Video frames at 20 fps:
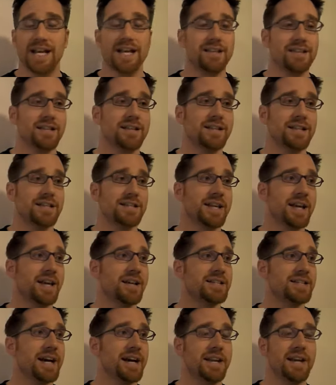thing they say
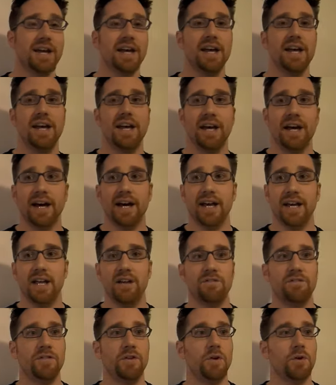is that
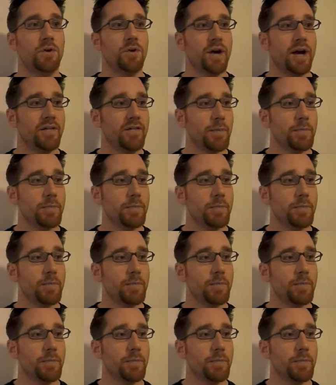if you have